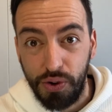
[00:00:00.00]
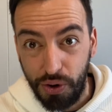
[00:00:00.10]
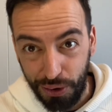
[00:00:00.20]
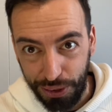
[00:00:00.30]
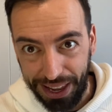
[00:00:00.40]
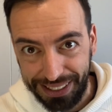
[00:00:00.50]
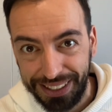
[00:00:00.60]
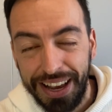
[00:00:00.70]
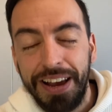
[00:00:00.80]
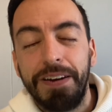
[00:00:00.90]
Codex,
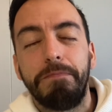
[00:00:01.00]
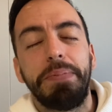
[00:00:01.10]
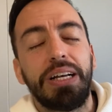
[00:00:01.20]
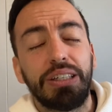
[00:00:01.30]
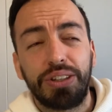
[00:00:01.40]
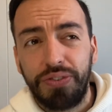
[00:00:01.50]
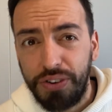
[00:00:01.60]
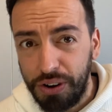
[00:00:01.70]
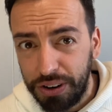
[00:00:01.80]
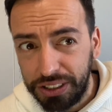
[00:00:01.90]
because of
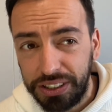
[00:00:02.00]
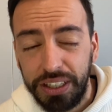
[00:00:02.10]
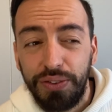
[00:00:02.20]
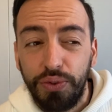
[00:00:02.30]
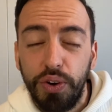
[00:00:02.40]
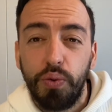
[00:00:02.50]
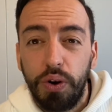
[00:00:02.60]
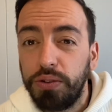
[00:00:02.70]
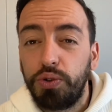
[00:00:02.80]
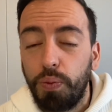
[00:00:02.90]
course if we
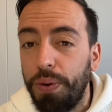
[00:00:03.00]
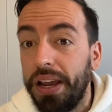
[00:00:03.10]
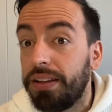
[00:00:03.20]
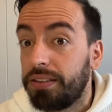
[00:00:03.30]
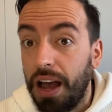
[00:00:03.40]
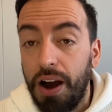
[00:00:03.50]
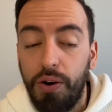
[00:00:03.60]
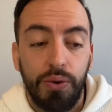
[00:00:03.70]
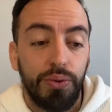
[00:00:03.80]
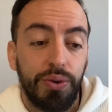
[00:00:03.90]
want to play
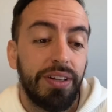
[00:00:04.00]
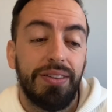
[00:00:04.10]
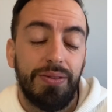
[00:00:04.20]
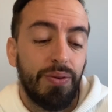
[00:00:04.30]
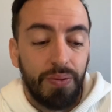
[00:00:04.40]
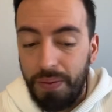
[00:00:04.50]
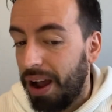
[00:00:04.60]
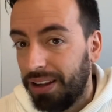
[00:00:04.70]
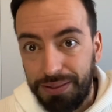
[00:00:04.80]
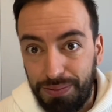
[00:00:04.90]
Tau during
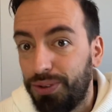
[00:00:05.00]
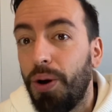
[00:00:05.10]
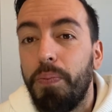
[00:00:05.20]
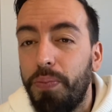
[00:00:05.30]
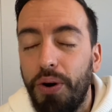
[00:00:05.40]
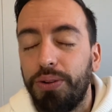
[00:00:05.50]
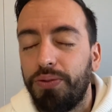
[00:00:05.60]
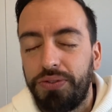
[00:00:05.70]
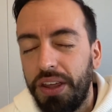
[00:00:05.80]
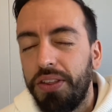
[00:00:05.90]
some point of
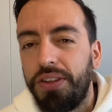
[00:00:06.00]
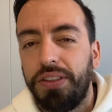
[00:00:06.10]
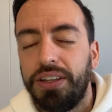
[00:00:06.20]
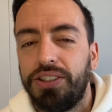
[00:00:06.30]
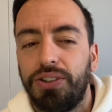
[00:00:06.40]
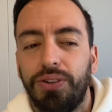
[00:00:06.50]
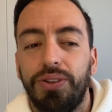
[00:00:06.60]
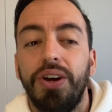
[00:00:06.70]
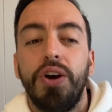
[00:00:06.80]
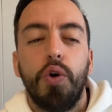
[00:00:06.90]
10th
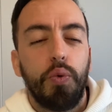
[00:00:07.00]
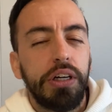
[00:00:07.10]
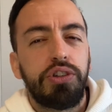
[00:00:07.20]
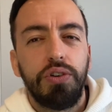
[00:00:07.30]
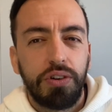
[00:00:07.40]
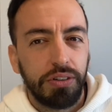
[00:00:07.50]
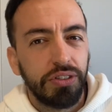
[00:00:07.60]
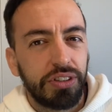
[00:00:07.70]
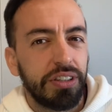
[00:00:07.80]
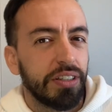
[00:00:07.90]
edition, we should
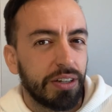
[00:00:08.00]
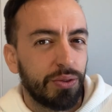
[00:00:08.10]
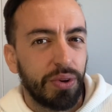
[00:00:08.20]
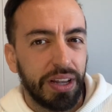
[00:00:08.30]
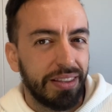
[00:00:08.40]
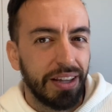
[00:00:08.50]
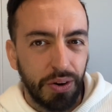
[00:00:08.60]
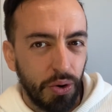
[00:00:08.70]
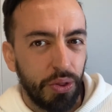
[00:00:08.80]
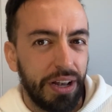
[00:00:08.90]
consider to get the
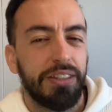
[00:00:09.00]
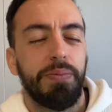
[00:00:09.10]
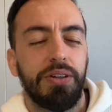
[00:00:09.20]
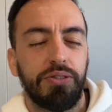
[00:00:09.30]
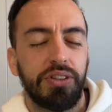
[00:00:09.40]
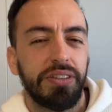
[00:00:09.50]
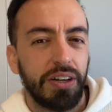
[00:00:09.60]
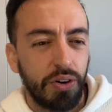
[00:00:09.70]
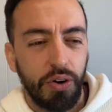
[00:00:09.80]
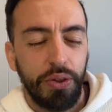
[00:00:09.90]
Codex, because in the
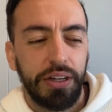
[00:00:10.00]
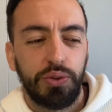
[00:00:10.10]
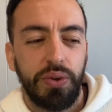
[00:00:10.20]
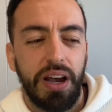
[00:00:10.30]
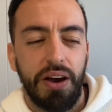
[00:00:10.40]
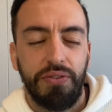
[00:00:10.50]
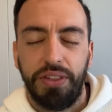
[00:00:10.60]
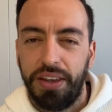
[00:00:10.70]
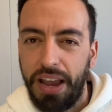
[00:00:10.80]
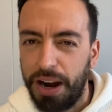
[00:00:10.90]
Codex we have
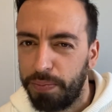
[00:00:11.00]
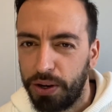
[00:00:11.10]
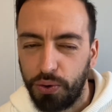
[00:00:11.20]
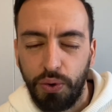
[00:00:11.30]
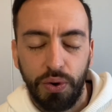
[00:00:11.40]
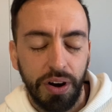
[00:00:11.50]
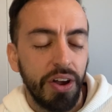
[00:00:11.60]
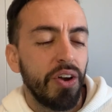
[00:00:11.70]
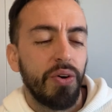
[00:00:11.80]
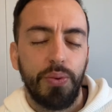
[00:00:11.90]
the army rule,
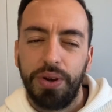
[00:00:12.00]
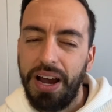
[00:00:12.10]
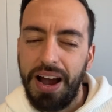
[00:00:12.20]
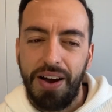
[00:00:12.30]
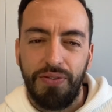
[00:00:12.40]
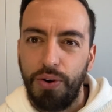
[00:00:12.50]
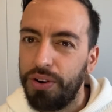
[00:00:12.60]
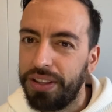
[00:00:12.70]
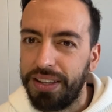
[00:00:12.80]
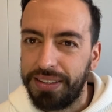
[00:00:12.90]
we have all
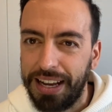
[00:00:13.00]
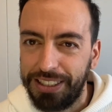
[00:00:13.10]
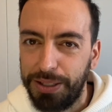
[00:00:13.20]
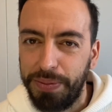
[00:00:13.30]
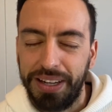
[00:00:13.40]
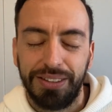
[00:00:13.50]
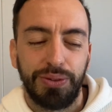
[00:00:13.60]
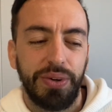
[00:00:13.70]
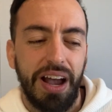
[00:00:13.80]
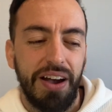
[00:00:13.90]
the detachments,
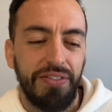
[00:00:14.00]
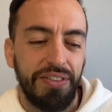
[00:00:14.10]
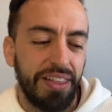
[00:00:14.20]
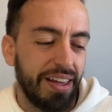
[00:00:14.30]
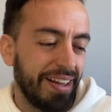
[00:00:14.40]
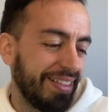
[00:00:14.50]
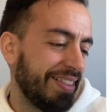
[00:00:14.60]
we have the